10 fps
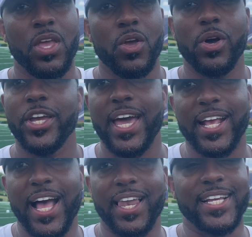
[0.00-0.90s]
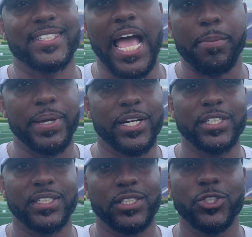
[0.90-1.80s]
Well, you got a guy like Zach
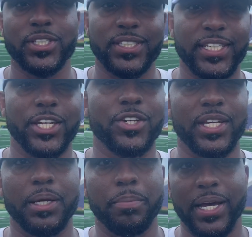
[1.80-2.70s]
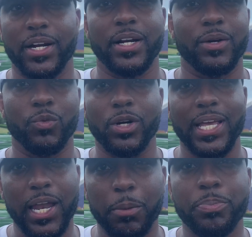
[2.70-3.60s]
Peterson who's continuing to get better, and we're
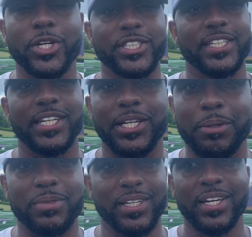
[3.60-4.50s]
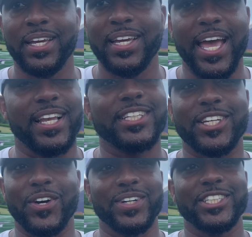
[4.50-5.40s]
kind of pushing him to, hey, let's
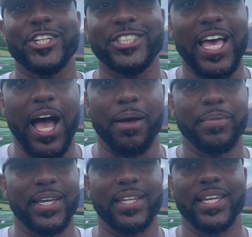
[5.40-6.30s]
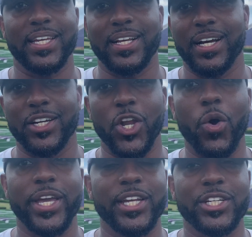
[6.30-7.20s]
go. It's your time. And then
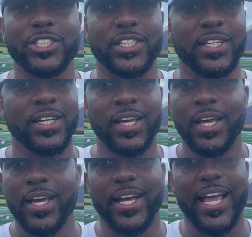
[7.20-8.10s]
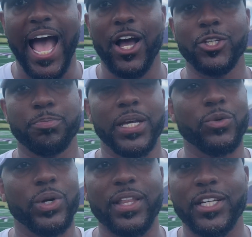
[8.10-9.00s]
Noah Henderson, a guy who's
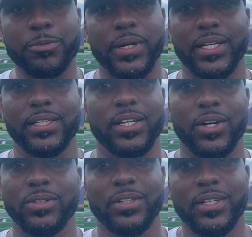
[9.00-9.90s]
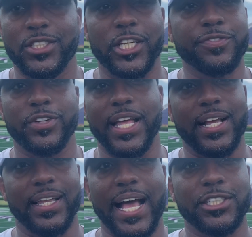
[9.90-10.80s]
been with us, but, you know, just for
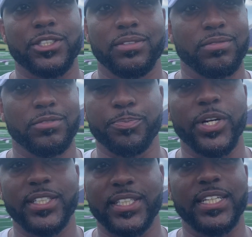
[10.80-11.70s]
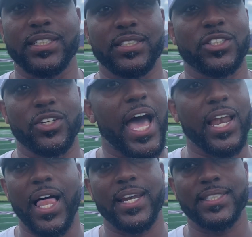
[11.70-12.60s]
that last spring season, so not
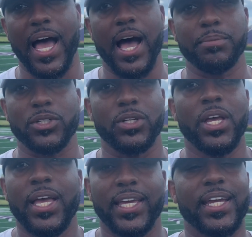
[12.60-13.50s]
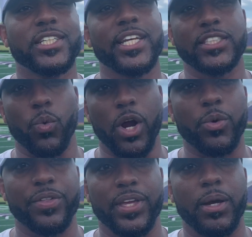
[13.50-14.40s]
a lot of time. So getting a chance to work
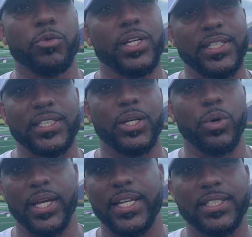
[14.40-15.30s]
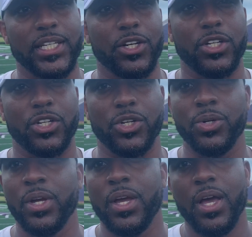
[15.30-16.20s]
with him, really see what he's skilled to
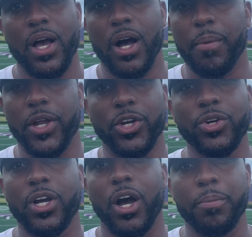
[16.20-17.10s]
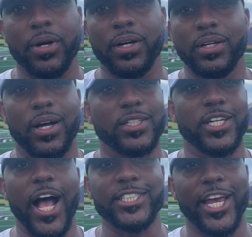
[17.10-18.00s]
do. A newcomer,
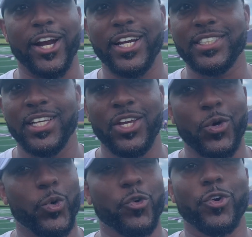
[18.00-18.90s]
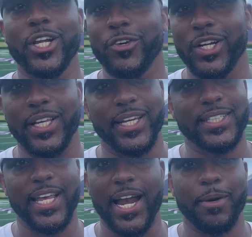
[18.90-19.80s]
Josh Harris, we're really, really
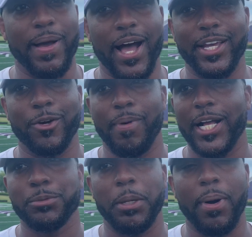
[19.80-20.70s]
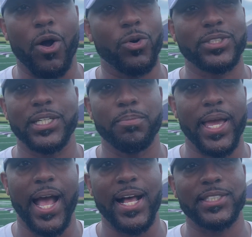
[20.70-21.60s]
excited about. He reminds me of my old
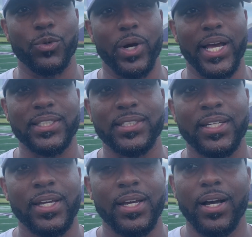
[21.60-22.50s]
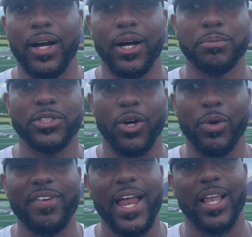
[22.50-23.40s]
teammate, Isaac West. So
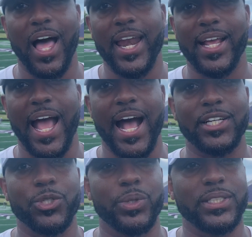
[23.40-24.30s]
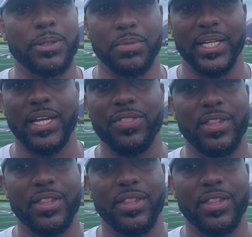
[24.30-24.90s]
we've got a lot of guys who with some length.